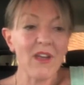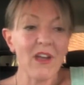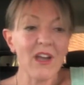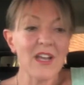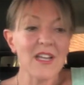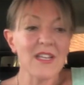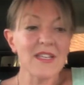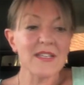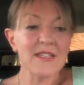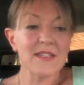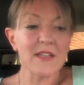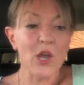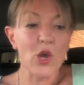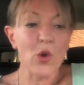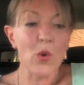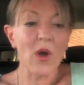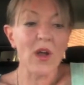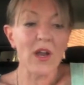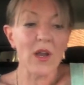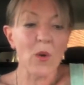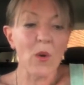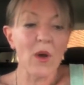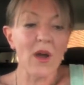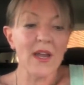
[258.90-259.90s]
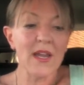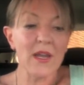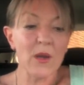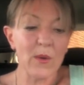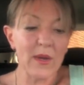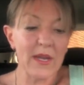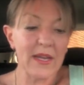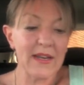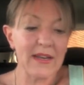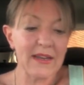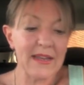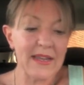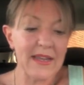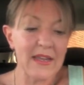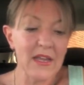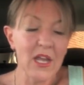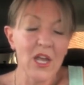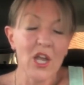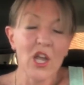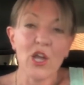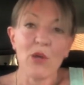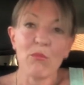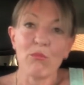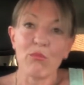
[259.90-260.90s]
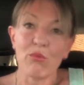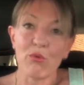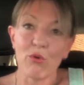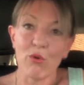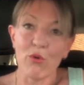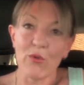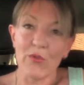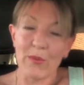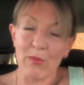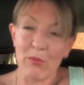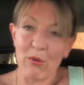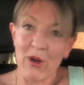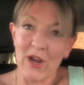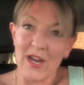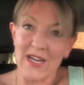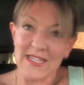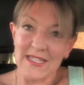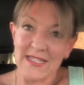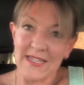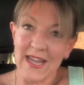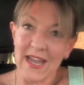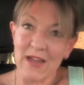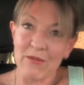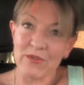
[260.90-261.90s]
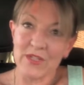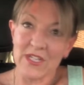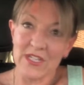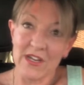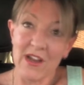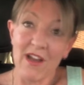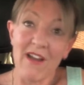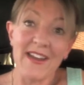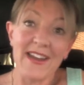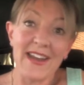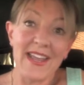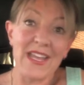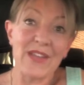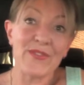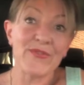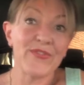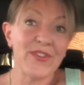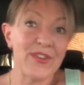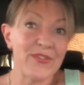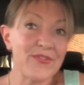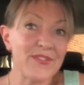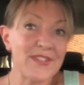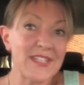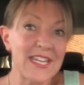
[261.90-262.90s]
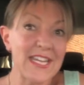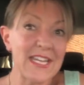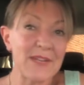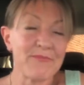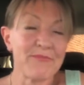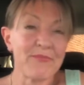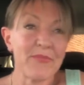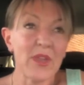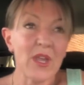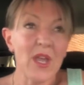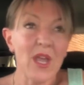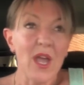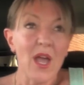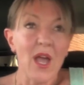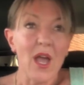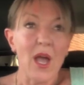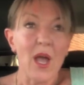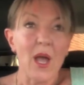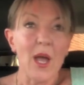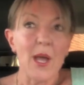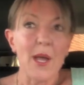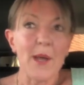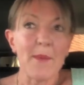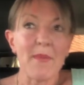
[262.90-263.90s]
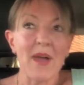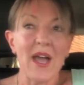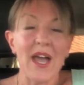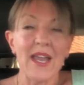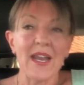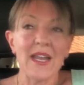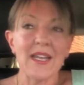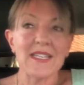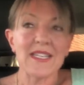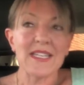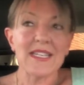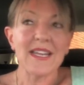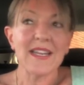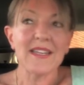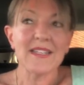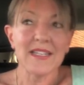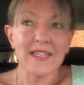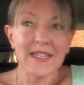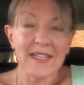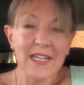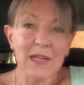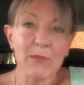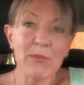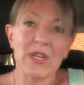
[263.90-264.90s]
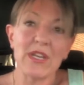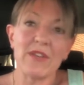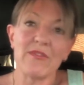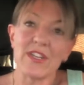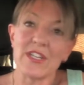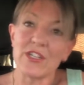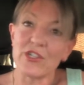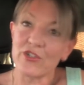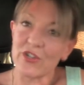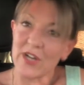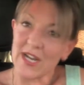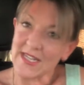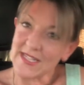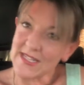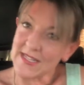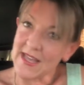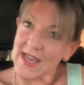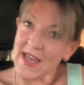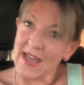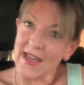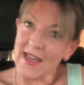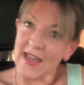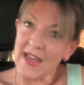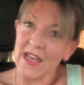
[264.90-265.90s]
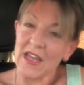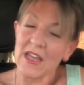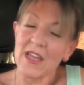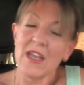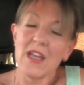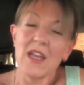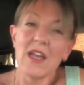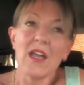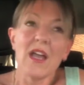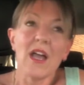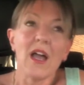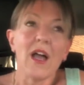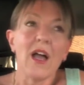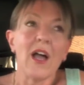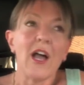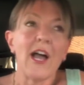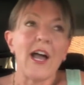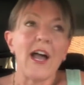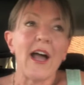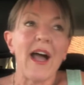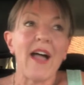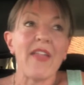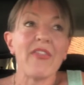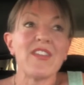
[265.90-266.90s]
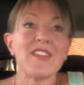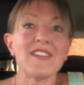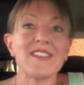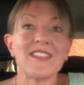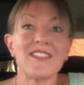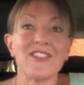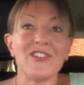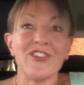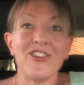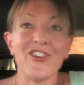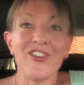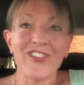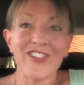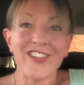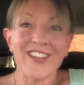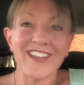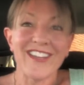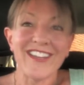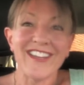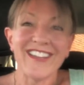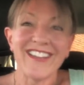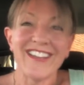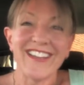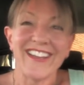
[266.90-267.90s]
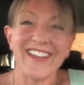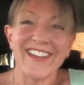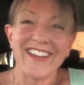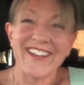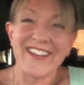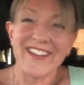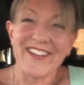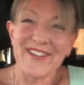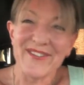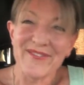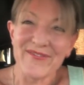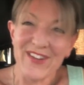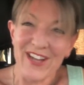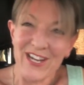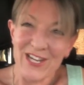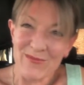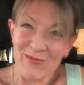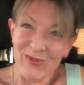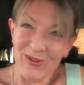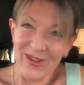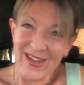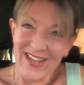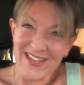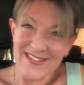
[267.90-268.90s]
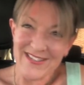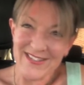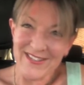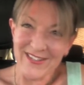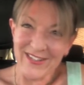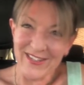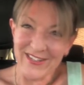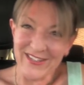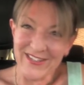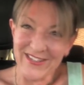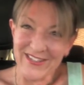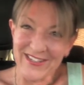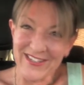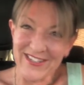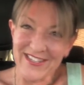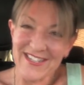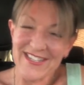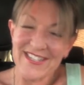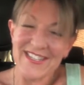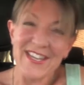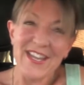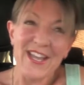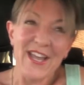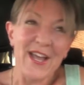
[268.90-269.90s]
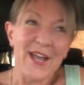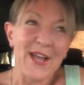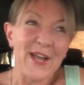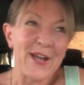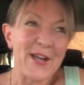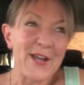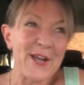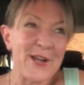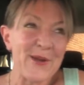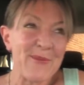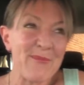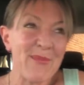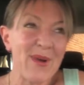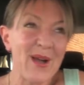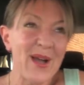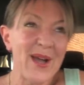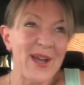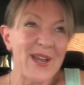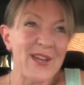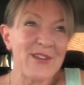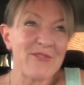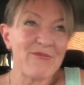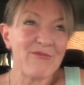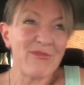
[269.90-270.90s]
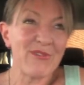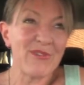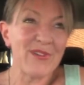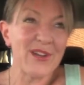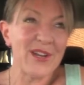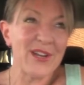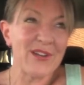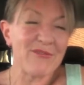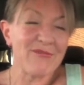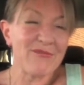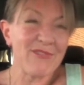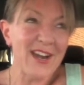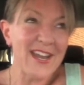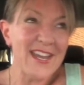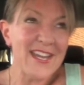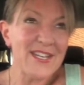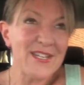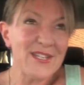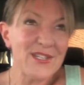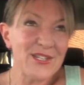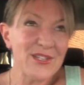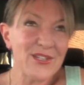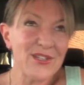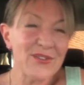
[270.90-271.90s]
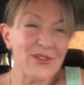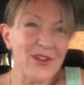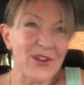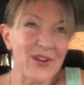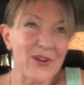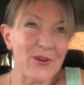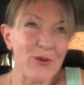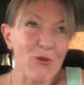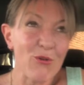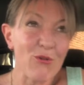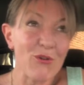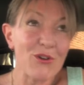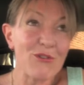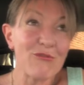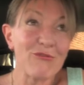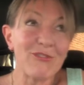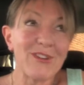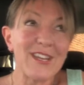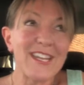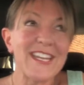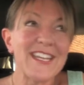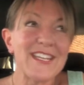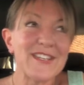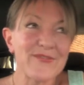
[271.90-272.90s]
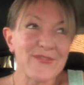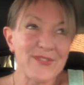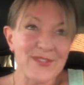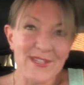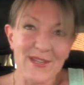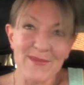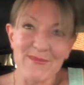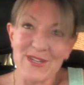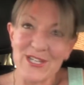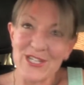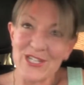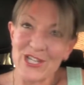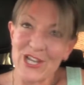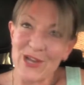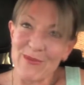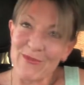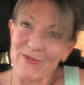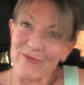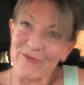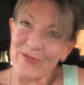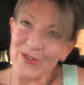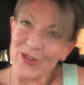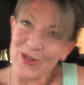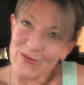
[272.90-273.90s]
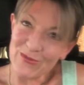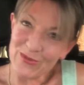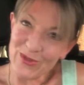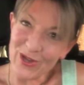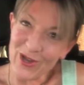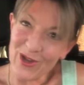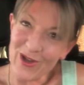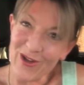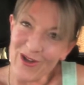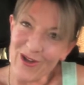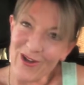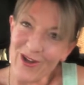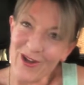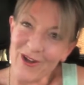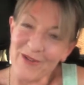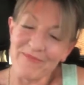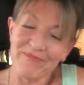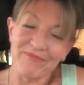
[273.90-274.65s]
So I quite quickly brought the price down to 9,850. And I did get a little bit of interest there, and this is another valuable lesson learned. I arranged or agreed for somebody to come and view the car,